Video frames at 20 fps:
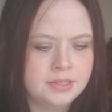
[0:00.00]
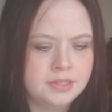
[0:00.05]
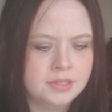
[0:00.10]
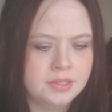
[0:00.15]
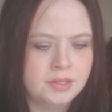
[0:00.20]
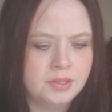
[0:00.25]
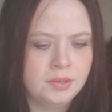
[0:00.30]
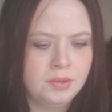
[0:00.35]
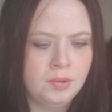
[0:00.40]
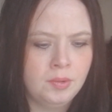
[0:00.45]

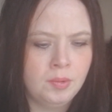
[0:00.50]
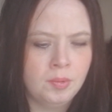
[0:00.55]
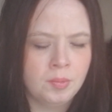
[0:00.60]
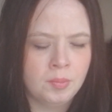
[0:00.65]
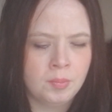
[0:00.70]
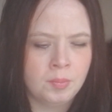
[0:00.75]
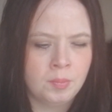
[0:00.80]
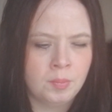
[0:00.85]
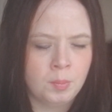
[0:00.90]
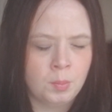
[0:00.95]
to
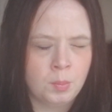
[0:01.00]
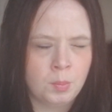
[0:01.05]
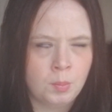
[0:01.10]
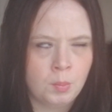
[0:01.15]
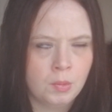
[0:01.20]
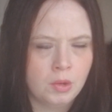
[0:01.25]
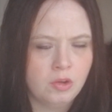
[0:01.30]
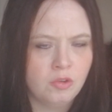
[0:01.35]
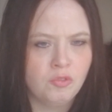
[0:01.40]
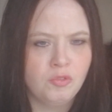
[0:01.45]

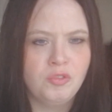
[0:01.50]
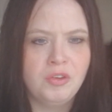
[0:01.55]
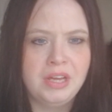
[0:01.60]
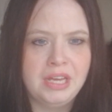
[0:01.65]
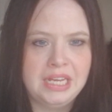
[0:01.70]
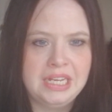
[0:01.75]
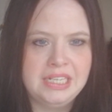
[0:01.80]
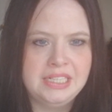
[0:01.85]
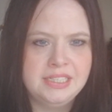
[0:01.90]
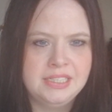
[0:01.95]

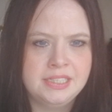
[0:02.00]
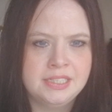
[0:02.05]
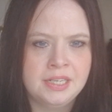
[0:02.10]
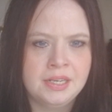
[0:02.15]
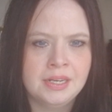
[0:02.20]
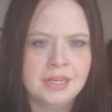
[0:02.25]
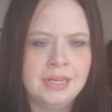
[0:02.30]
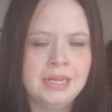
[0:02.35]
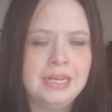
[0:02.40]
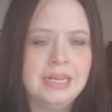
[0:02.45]
read
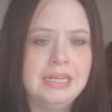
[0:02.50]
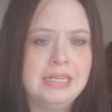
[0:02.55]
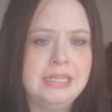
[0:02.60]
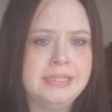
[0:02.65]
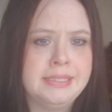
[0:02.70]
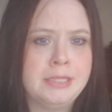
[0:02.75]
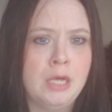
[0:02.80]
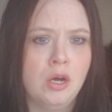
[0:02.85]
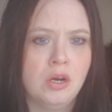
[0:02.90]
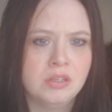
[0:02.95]

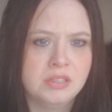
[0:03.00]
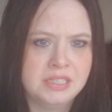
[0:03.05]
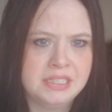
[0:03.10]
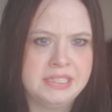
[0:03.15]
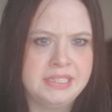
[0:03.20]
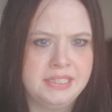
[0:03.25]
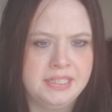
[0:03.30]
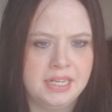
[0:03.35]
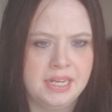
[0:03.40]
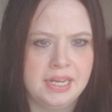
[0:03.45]
is
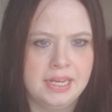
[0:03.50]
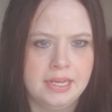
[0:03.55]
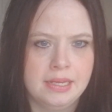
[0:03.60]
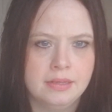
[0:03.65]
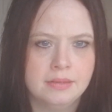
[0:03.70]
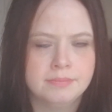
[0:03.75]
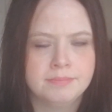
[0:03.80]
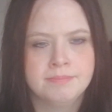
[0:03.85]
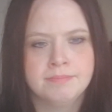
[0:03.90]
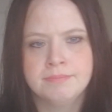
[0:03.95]

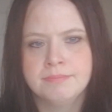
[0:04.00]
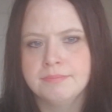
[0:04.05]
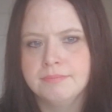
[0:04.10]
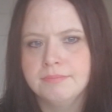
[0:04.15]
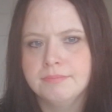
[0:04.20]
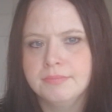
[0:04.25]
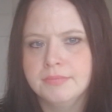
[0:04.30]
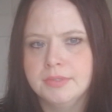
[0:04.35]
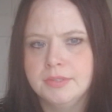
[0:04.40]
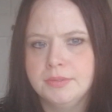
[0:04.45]
honesty.
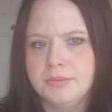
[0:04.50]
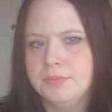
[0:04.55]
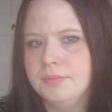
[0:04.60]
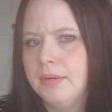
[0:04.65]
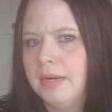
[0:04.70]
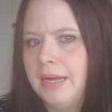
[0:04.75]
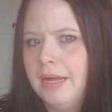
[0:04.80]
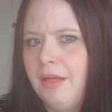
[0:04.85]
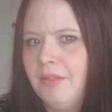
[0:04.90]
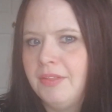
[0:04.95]

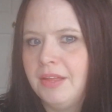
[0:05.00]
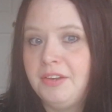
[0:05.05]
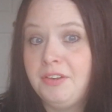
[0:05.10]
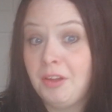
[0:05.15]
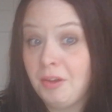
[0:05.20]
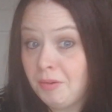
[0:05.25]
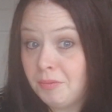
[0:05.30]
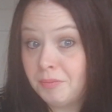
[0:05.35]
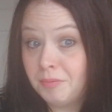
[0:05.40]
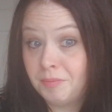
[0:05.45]
Well, they
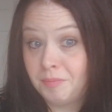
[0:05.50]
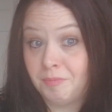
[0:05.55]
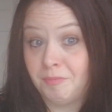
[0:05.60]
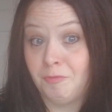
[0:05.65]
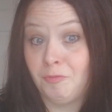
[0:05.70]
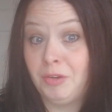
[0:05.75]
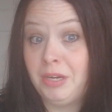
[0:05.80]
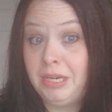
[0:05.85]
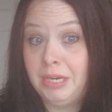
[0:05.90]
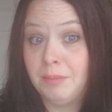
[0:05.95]
don't
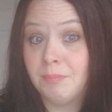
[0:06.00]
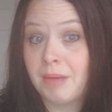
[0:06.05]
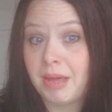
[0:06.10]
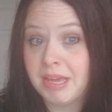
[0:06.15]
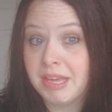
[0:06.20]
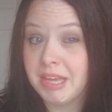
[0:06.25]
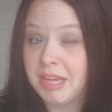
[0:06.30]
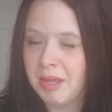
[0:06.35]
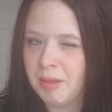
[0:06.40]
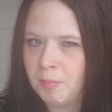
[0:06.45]
really
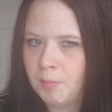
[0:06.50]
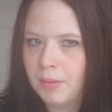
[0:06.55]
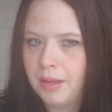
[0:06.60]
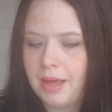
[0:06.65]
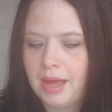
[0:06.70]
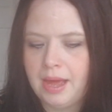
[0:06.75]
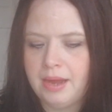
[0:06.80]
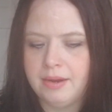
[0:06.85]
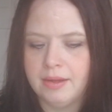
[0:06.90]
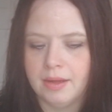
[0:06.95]
make it
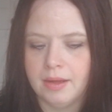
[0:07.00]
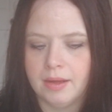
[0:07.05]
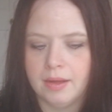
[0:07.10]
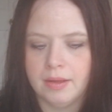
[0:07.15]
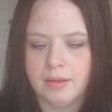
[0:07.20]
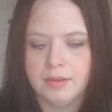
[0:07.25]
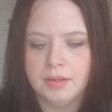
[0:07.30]
better,